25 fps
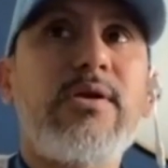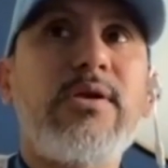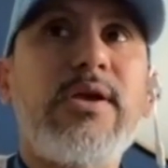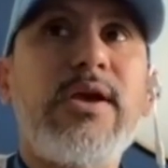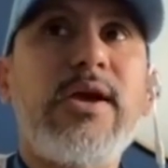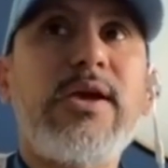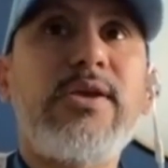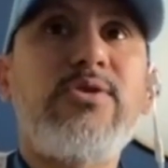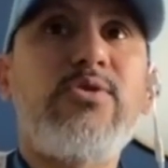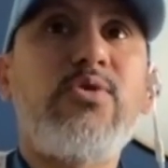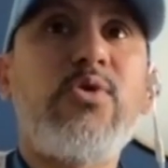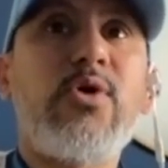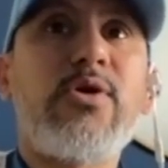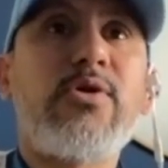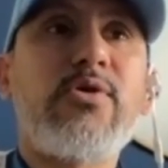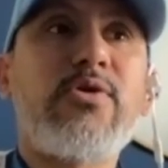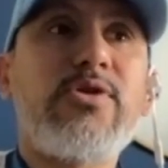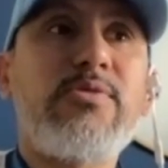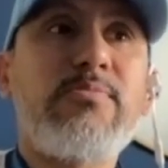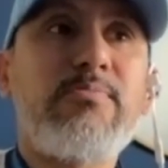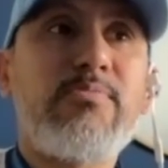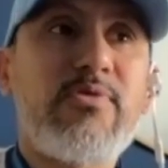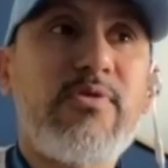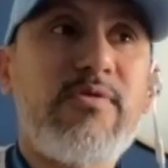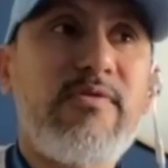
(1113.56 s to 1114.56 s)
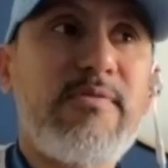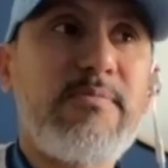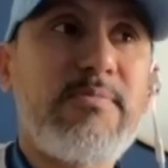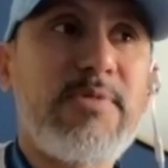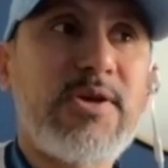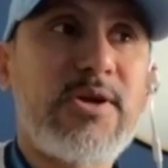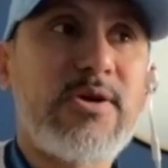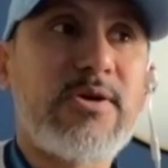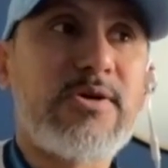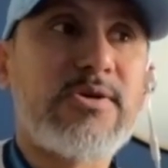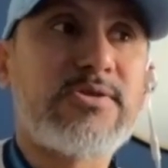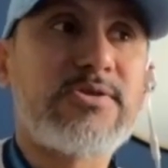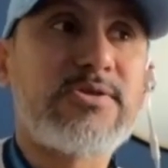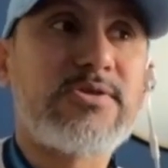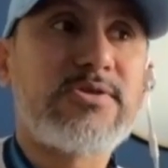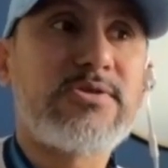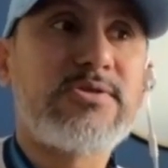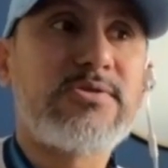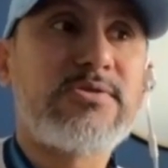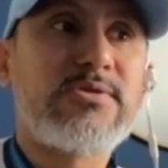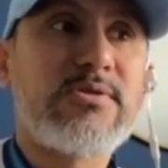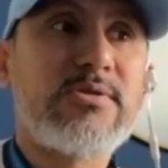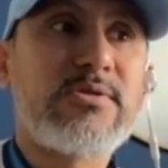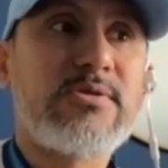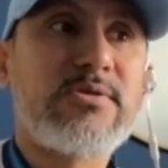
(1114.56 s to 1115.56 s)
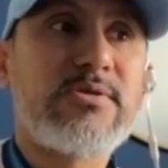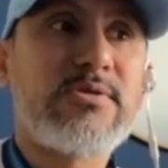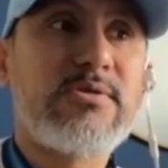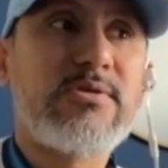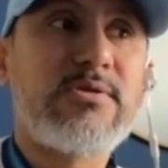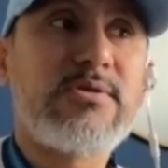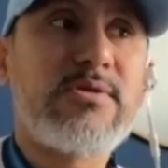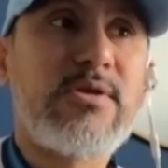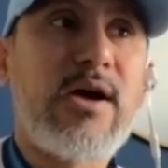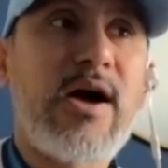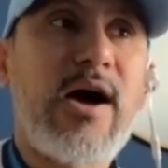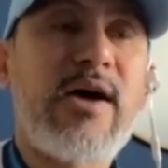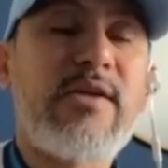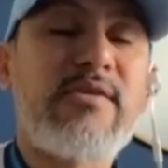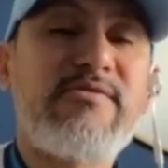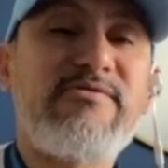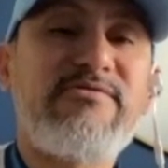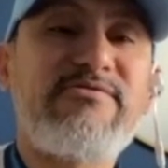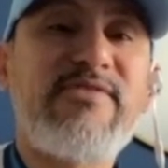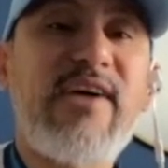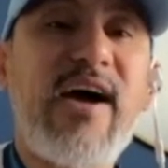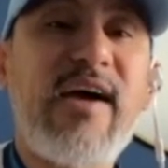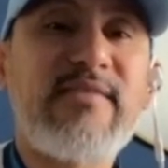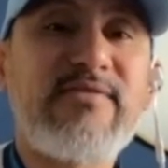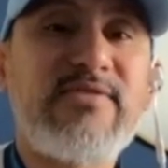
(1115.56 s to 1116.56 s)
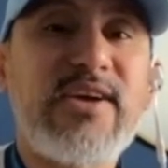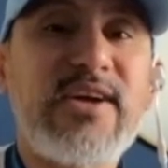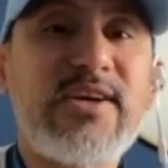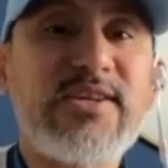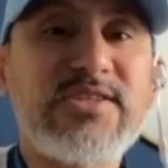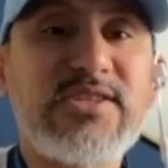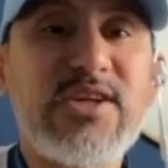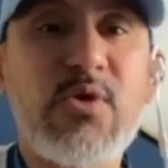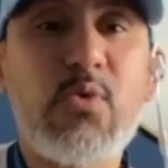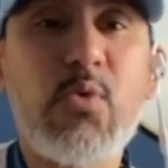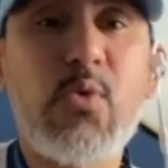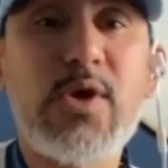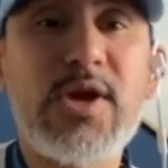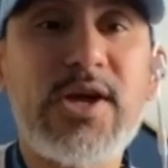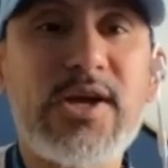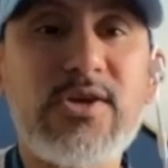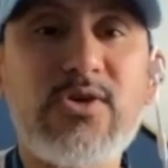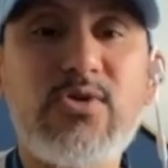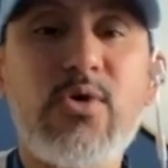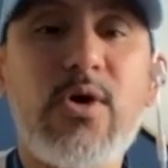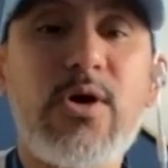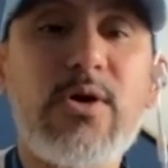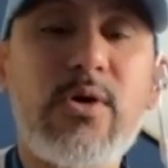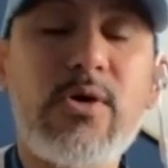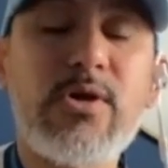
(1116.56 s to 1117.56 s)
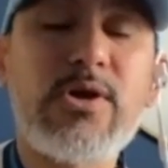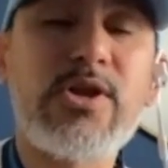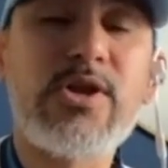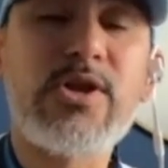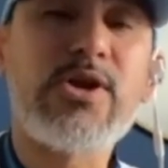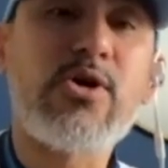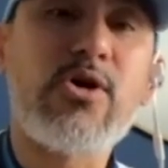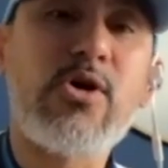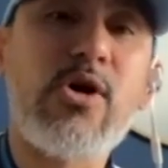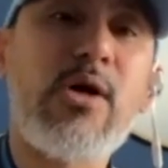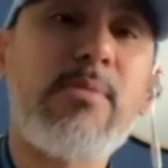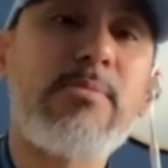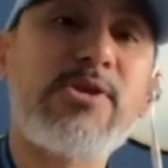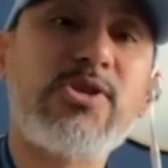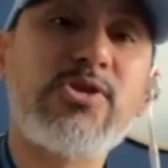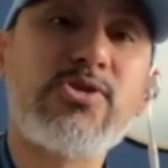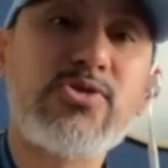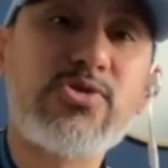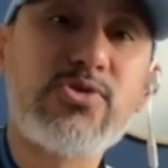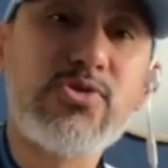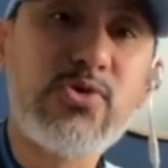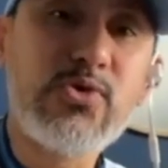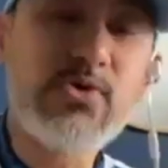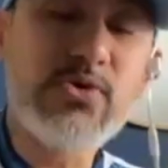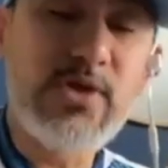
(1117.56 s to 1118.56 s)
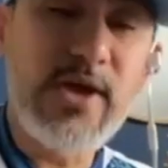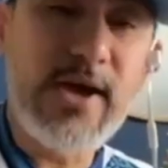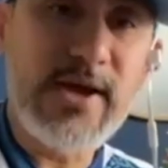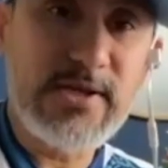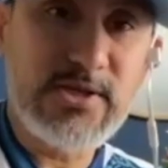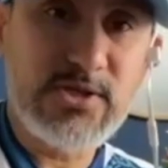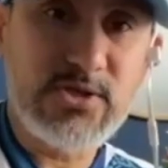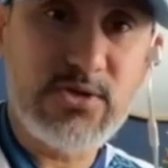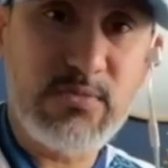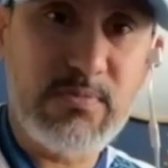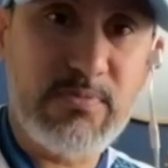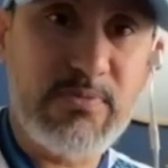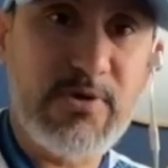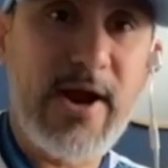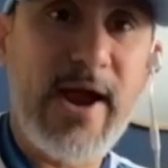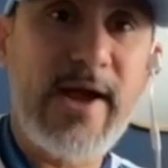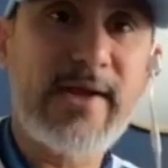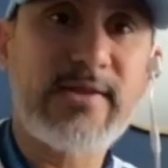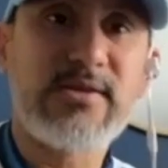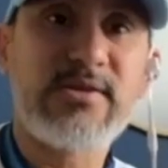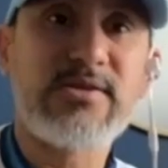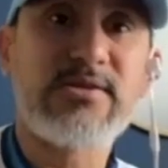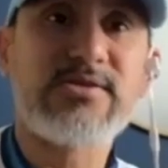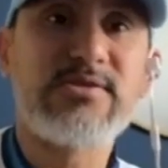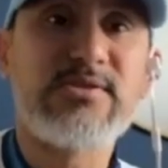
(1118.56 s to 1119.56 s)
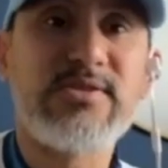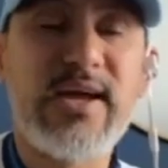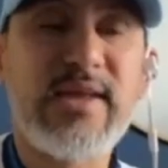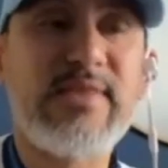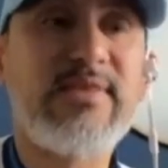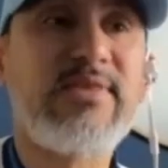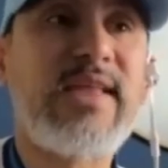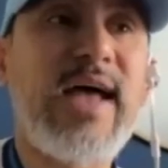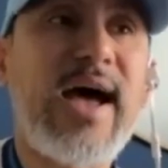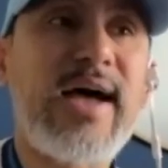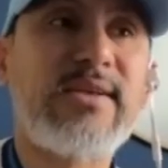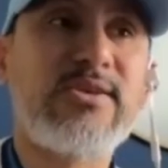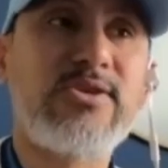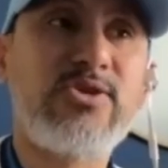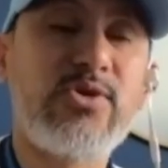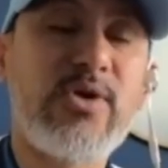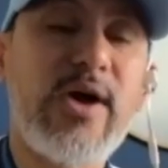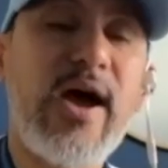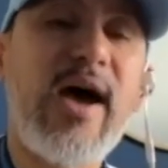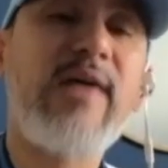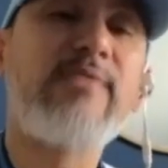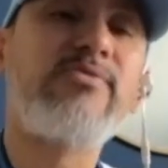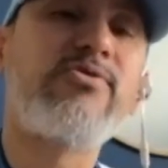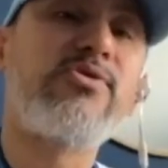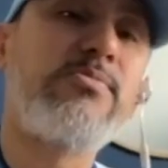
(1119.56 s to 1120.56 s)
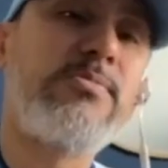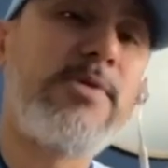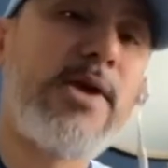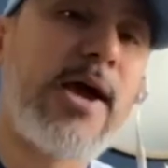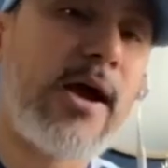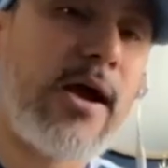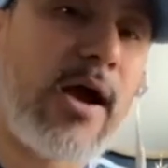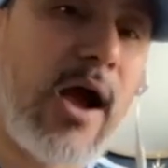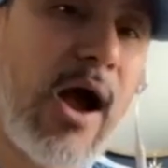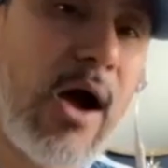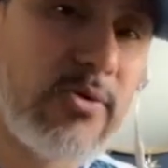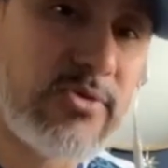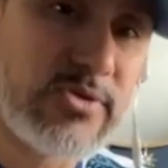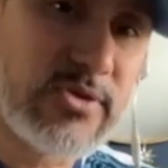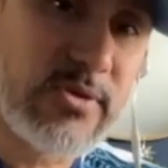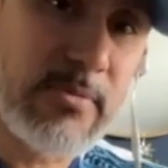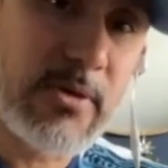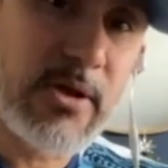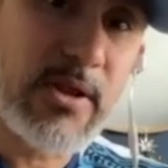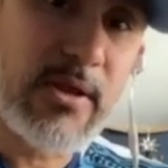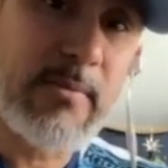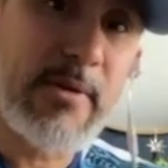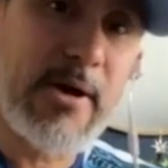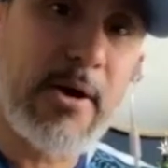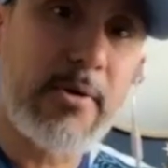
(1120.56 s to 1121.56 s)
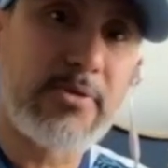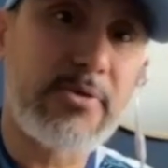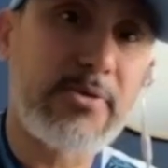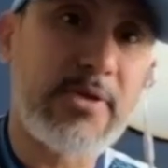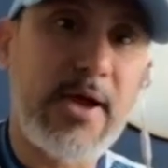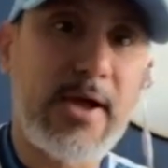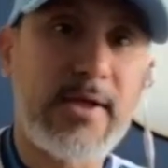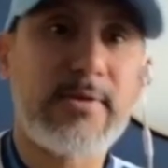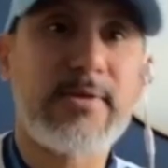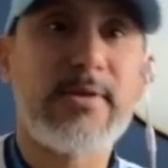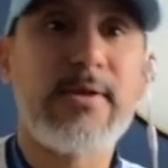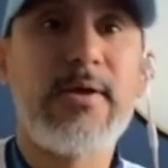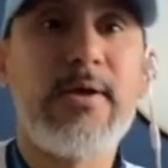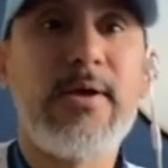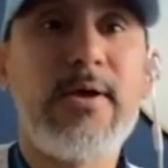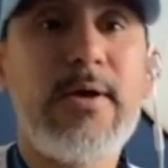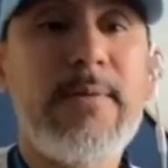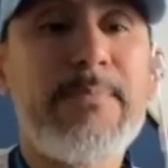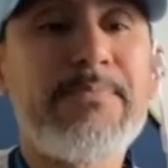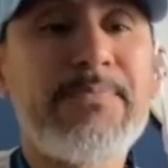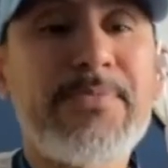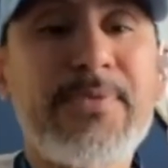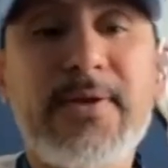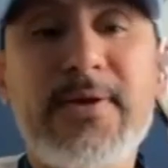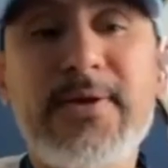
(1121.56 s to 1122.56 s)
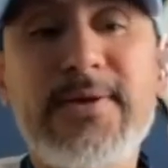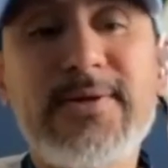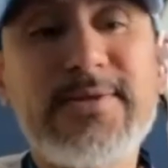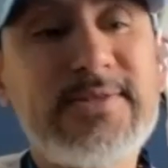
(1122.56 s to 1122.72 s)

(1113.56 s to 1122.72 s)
and you are not improving because out of 5 days a week you are only coming 2 days to practice, then that you have to be accountable about it.